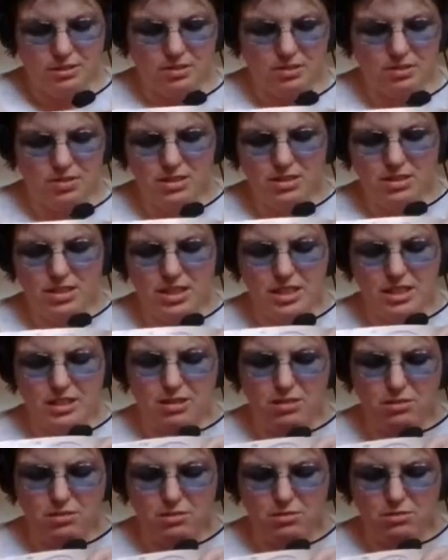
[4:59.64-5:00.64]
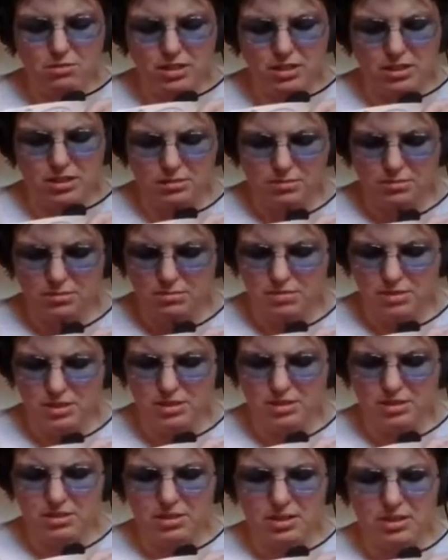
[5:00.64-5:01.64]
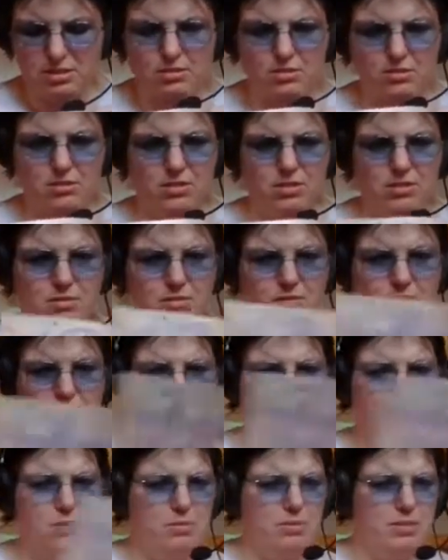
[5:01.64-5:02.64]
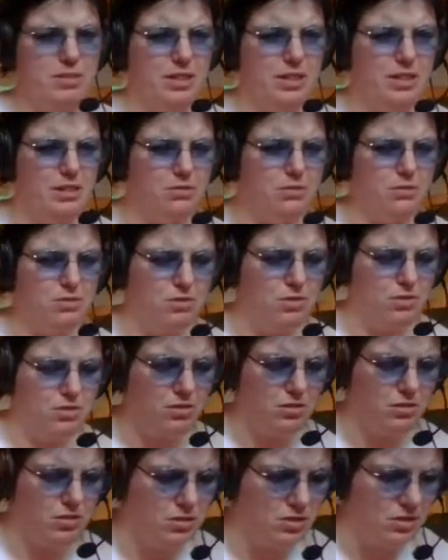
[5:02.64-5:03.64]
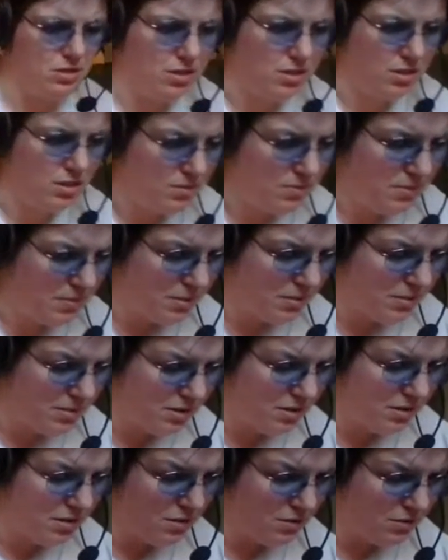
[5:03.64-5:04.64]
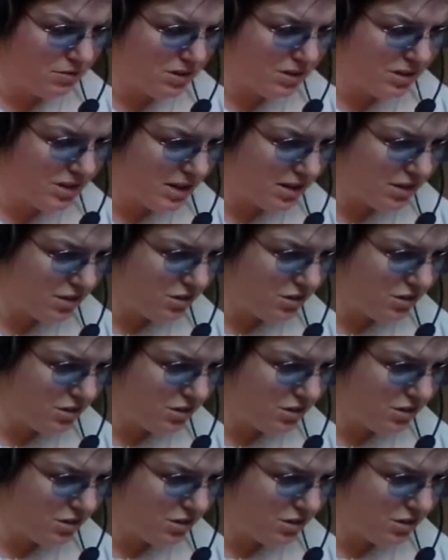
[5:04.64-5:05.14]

If you notice they got holes in them, that's because they in where you put them inside the folders, and you split them into the different